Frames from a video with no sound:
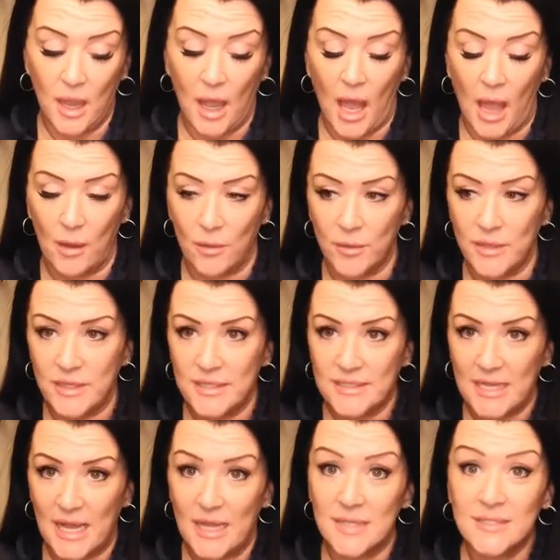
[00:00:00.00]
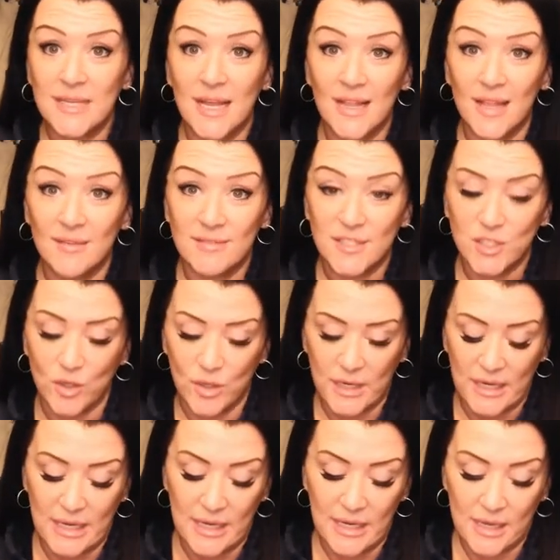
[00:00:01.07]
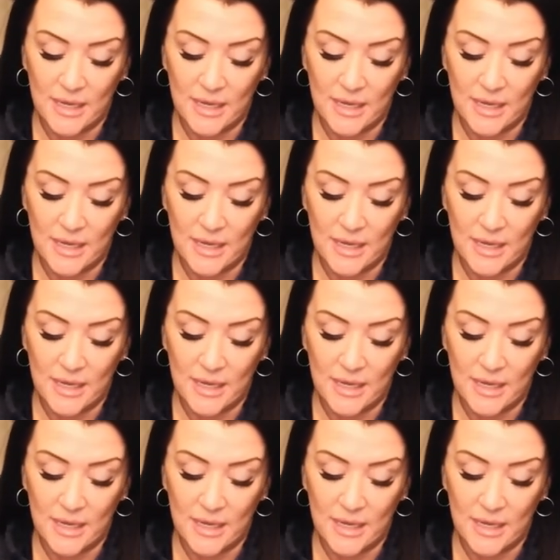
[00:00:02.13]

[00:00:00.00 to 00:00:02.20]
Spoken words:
I will read this as a love story.